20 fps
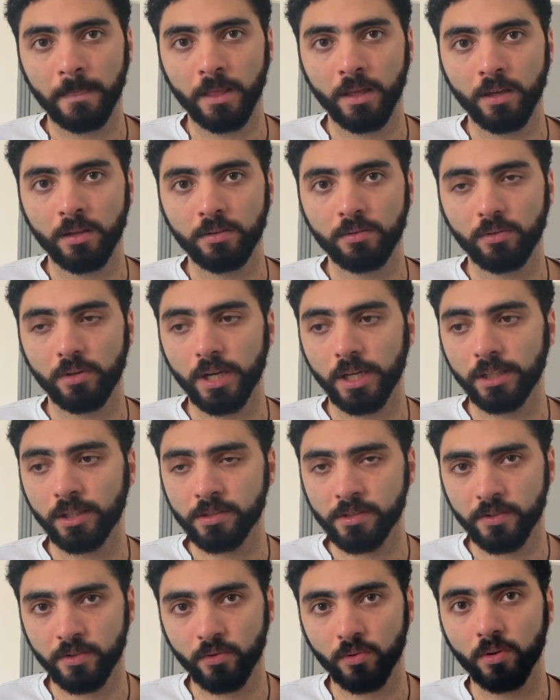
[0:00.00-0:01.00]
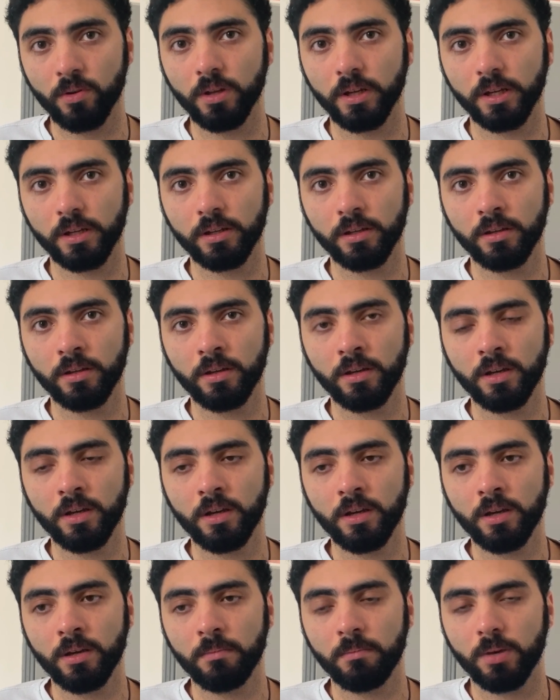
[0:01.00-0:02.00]
to get us rolling,
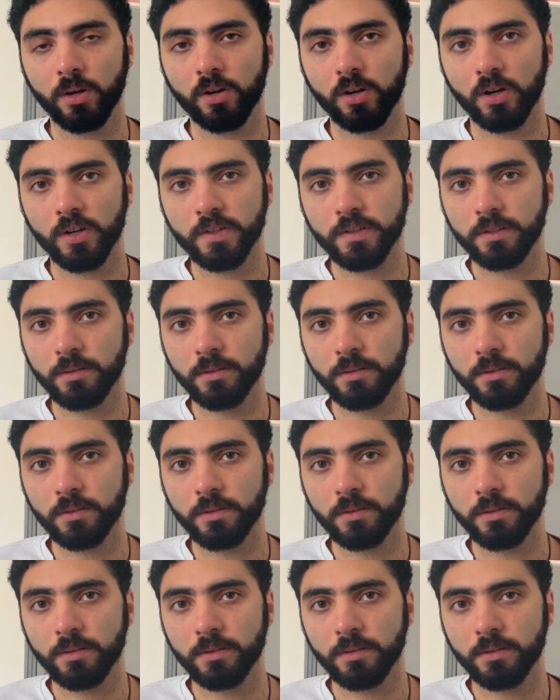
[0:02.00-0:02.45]
because